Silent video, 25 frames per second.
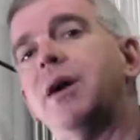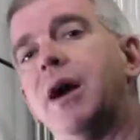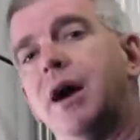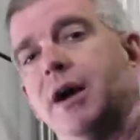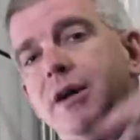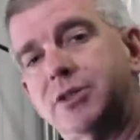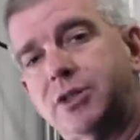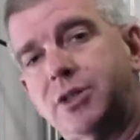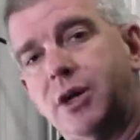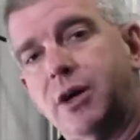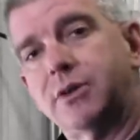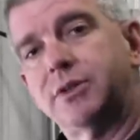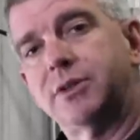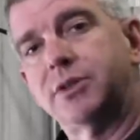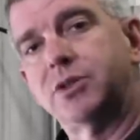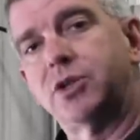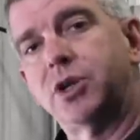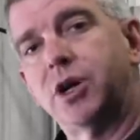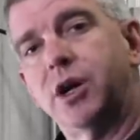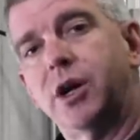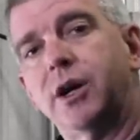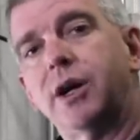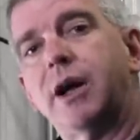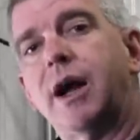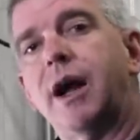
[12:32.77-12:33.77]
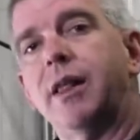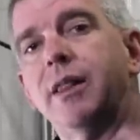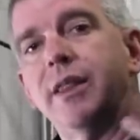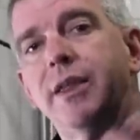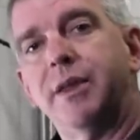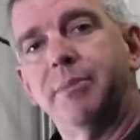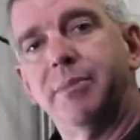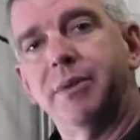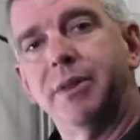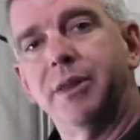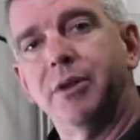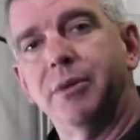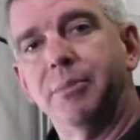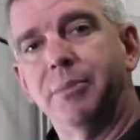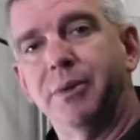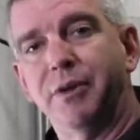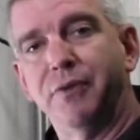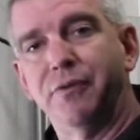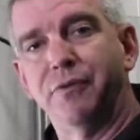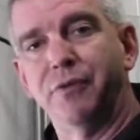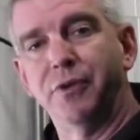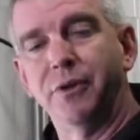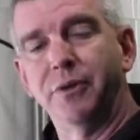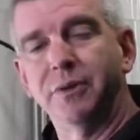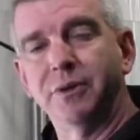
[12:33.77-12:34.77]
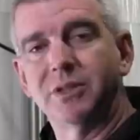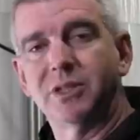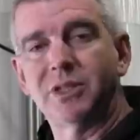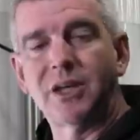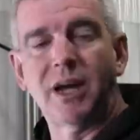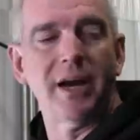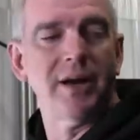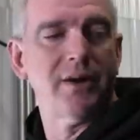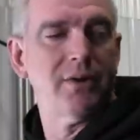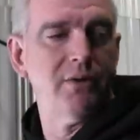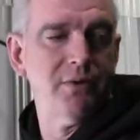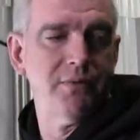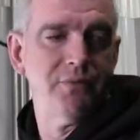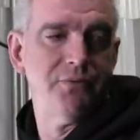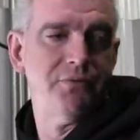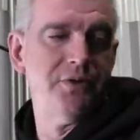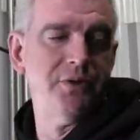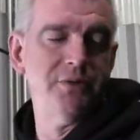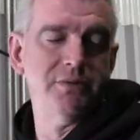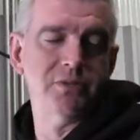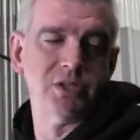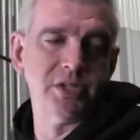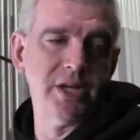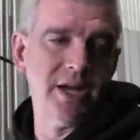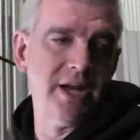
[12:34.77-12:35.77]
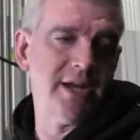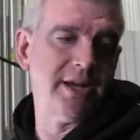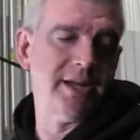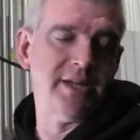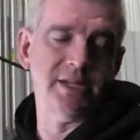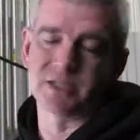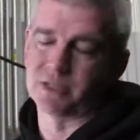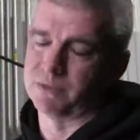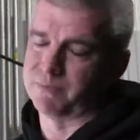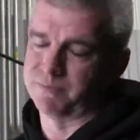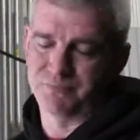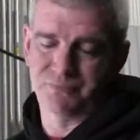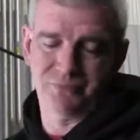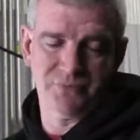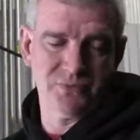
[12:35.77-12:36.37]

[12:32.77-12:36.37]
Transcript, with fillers: I'll start the truck, I'll let a little bit of fluid cycle, a few seconds,